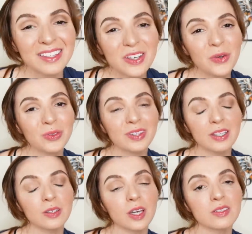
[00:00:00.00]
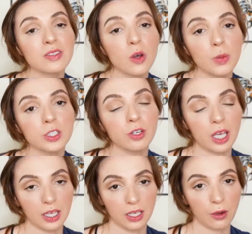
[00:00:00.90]
So thank you guys so much for
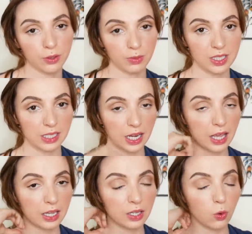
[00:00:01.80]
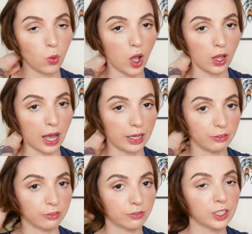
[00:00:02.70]
hanging out with me today while I
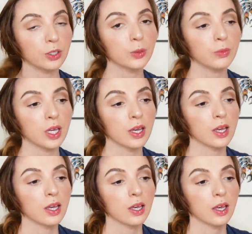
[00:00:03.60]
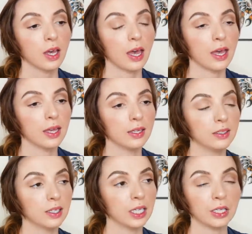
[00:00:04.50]
film.
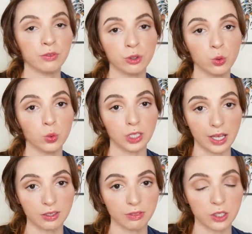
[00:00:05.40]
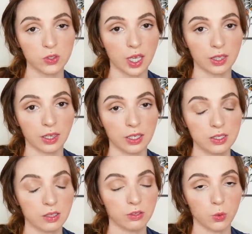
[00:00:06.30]
And if you like videos like
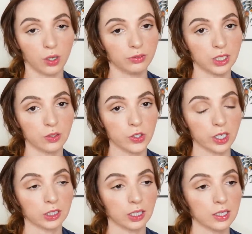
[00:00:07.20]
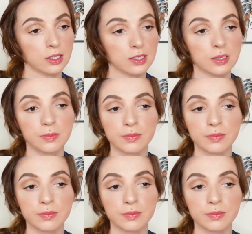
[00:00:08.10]
this, if you want videos like this,